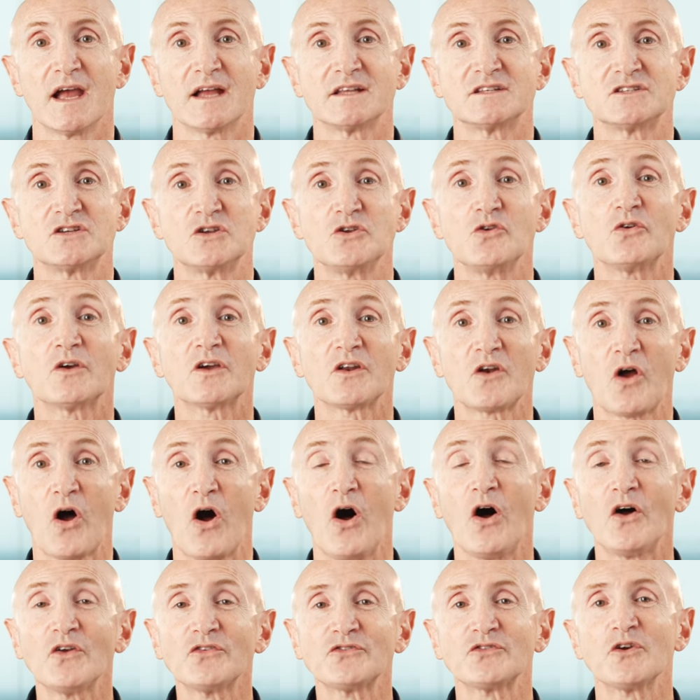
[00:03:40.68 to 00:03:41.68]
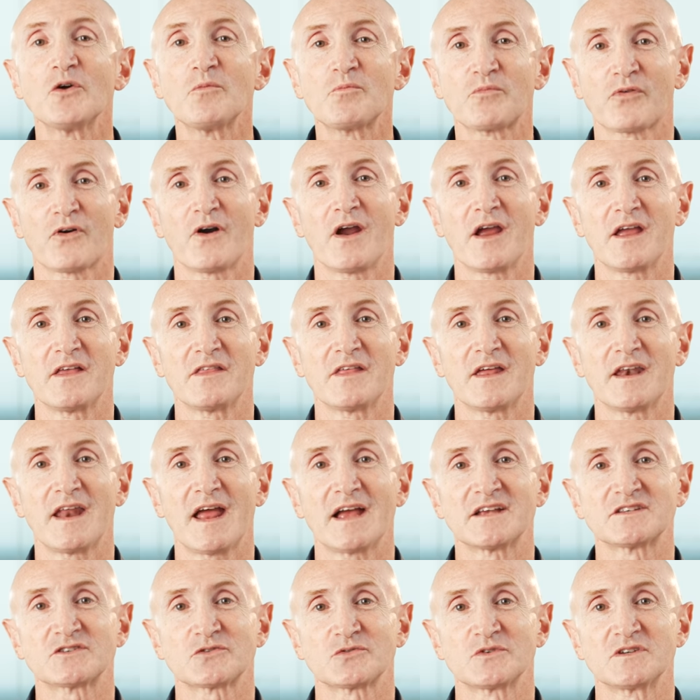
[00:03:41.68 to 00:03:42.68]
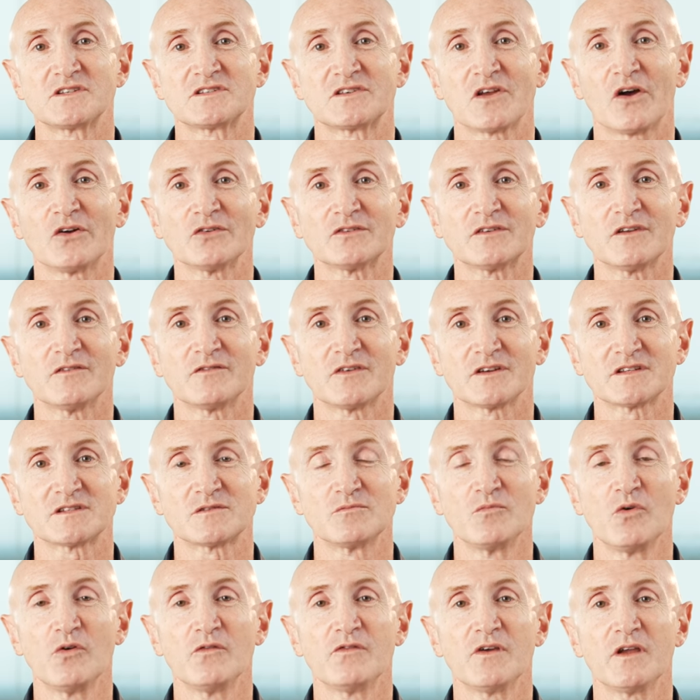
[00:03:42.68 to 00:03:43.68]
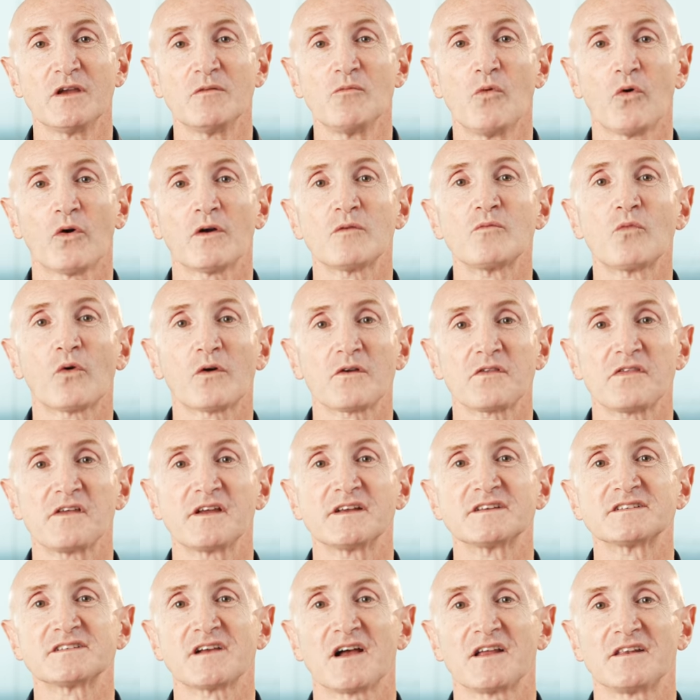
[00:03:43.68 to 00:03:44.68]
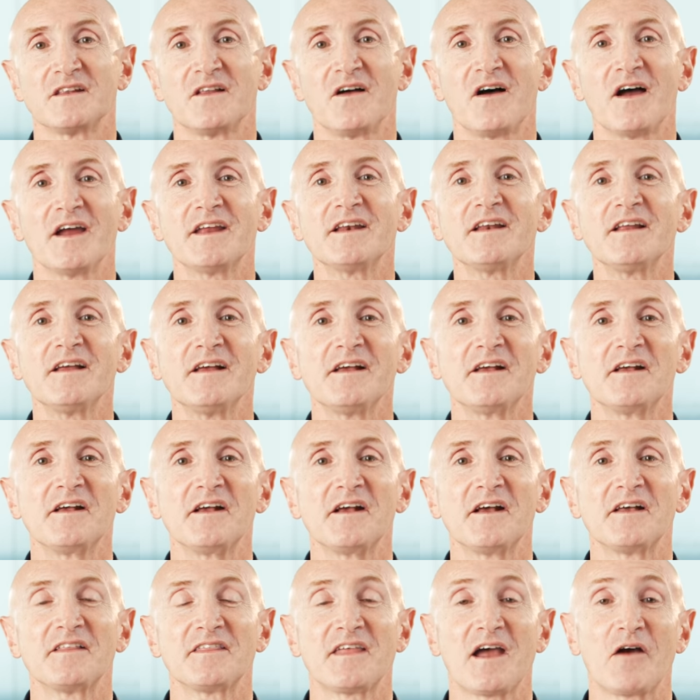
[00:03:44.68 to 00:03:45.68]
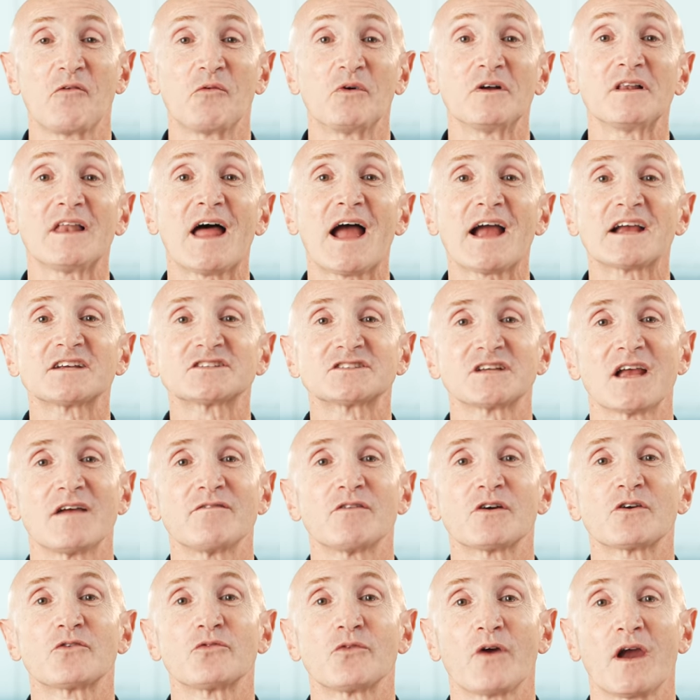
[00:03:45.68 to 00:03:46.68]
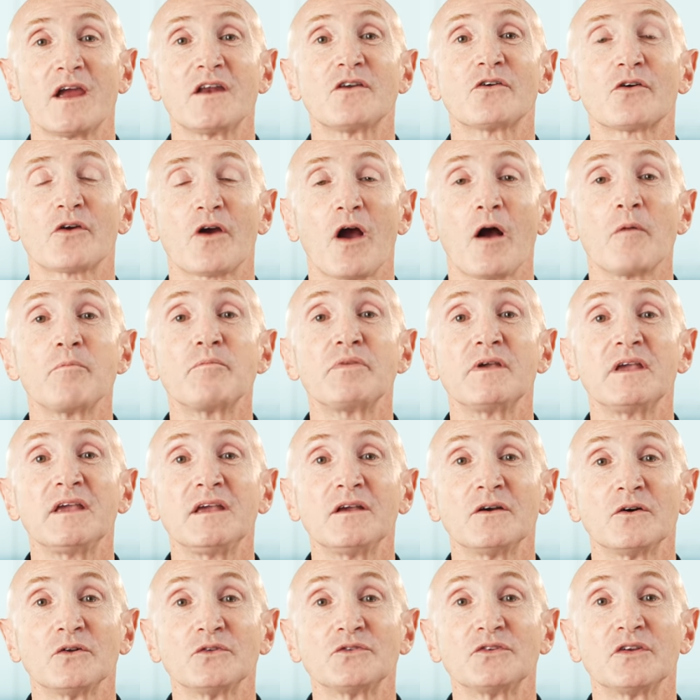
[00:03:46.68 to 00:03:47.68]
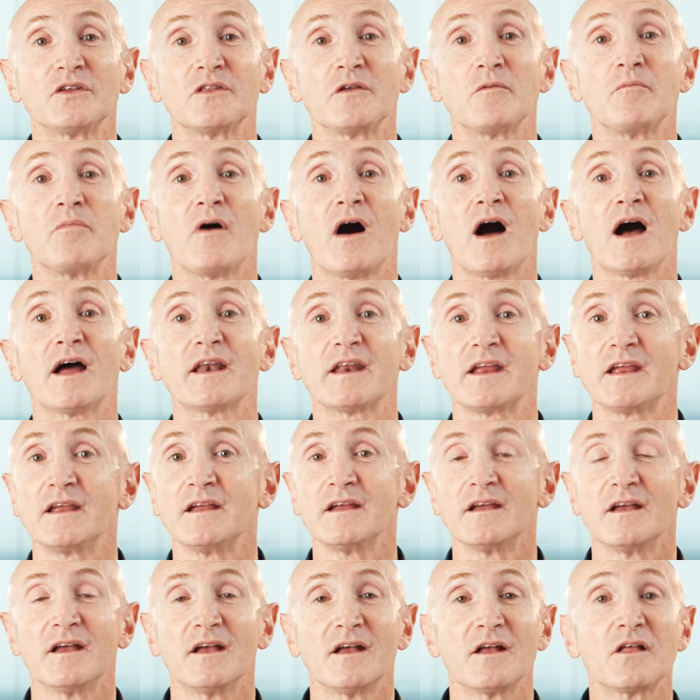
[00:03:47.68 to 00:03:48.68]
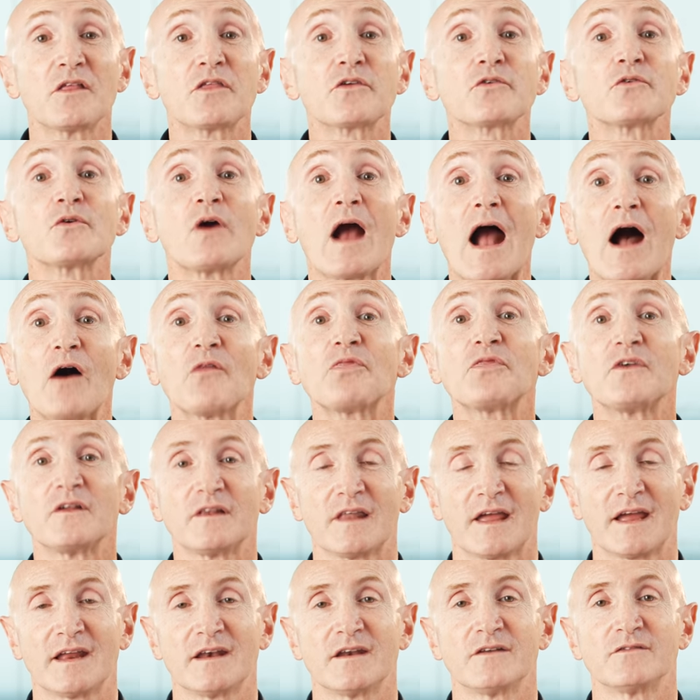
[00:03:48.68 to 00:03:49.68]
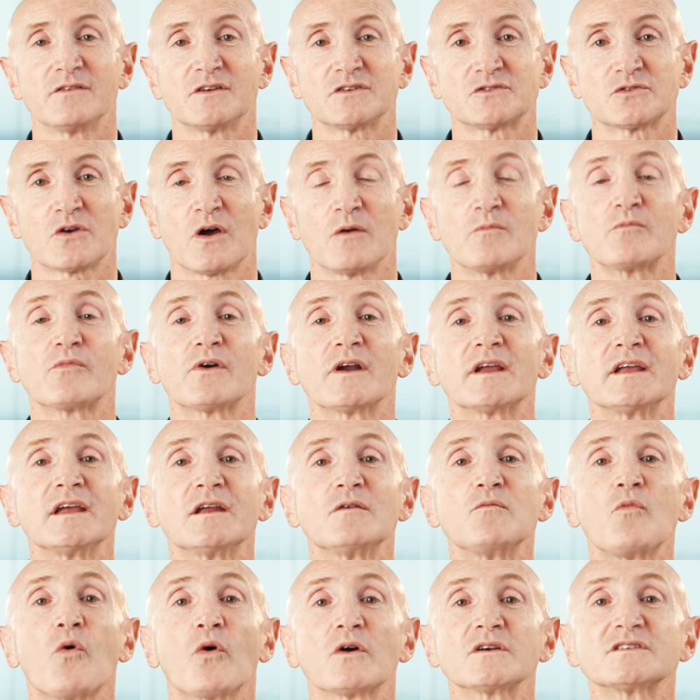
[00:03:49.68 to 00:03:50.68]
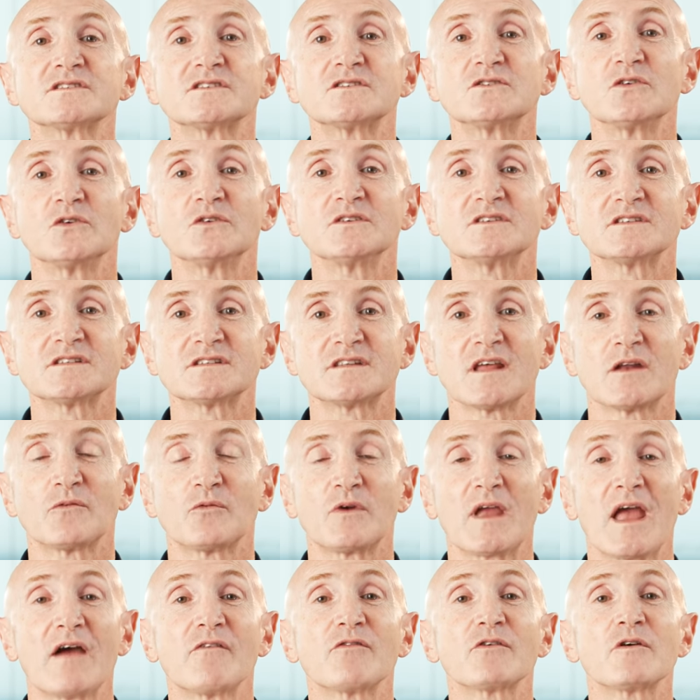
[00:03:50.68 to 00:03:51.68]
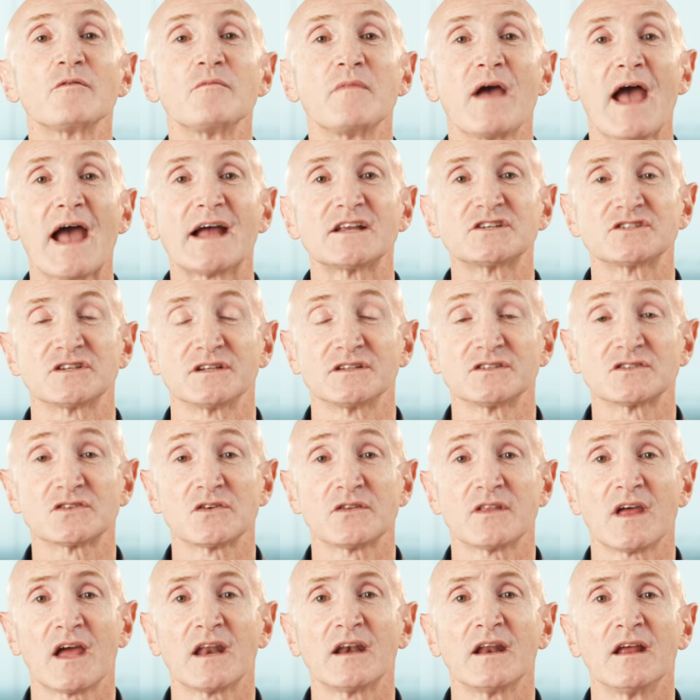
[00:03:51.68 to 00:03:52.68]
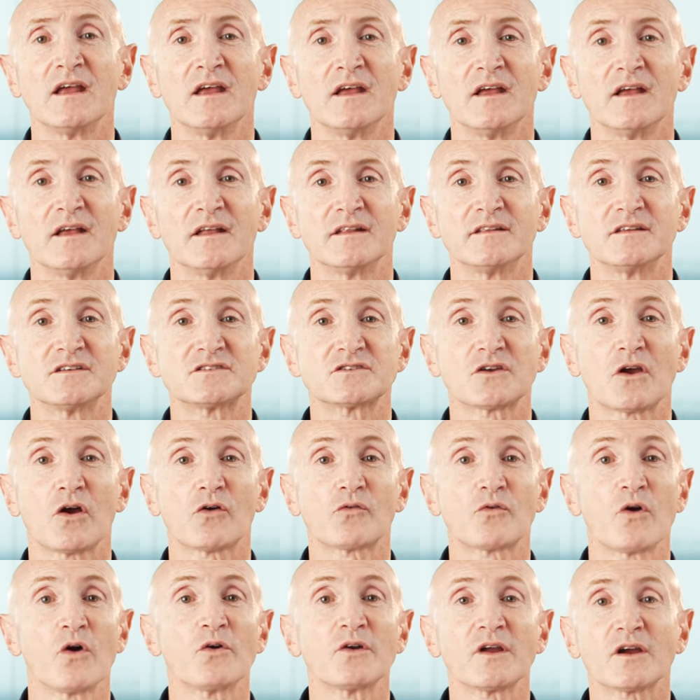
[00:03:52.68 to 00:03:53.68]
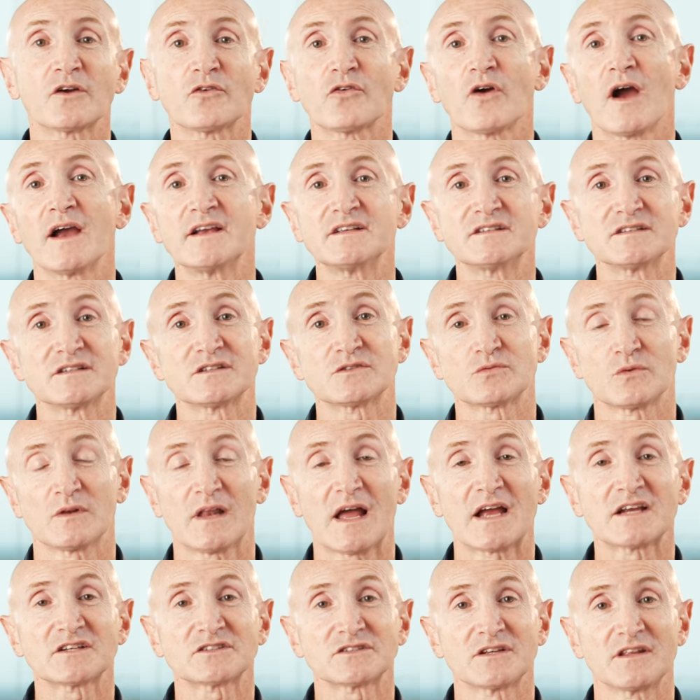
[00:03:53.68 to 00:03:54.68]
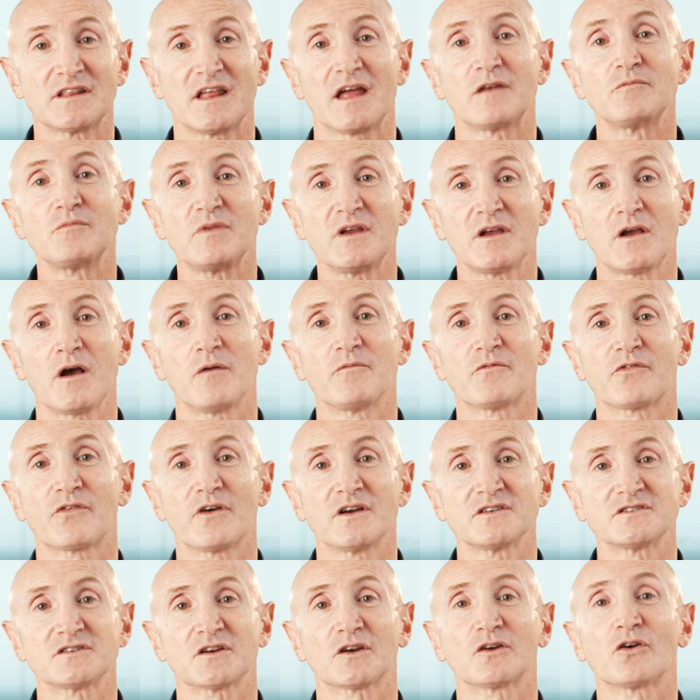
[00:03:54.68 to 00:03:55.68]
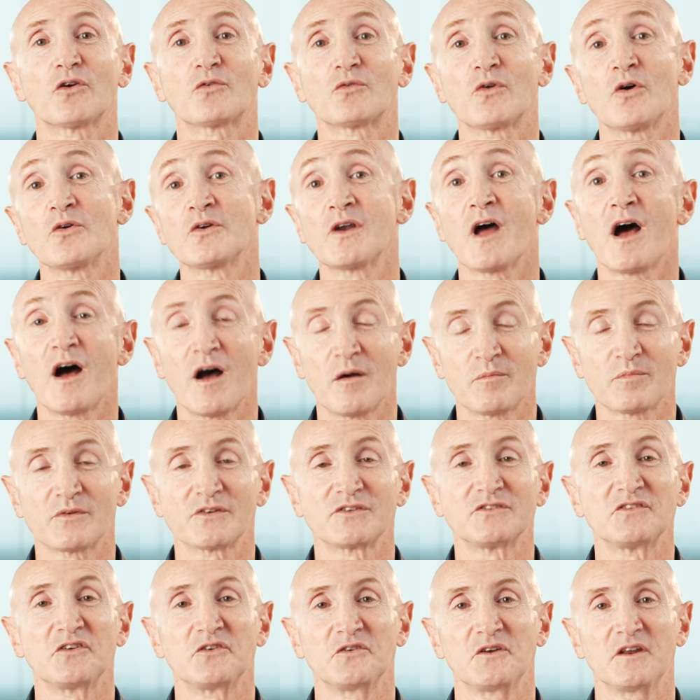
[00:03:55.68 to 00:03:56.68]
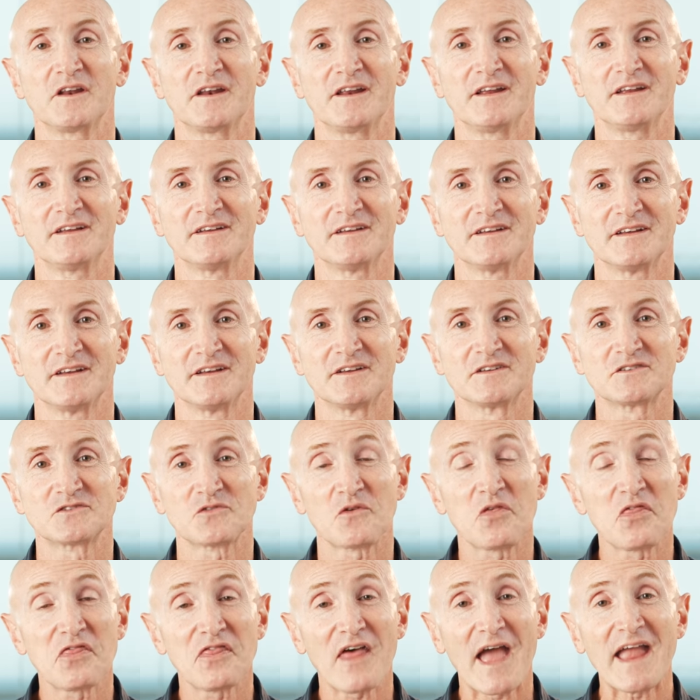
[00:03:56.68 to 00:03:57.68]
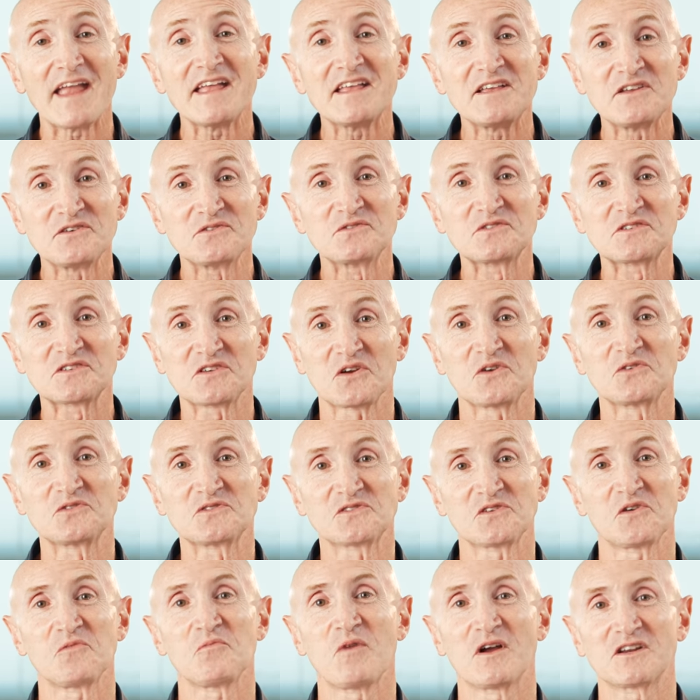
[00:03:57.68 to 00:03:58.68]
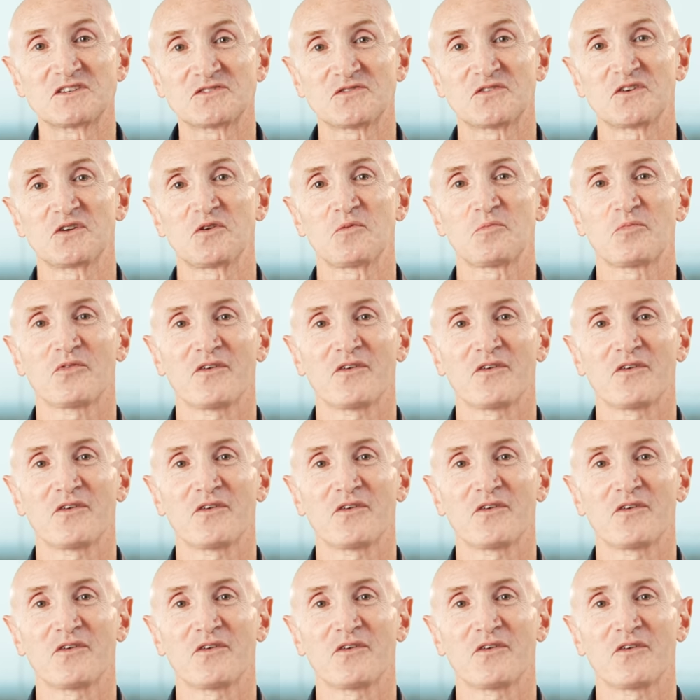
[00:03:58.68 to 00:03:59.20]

And so you can also pray that as a result of us moving more and more things online, that we'll actually have a greater appeal to the body throughout the land of Israel and bring in more students than we ever imagined, so that this corona crisis will actually then become for us a corona opportunity. So thank you so, so much for your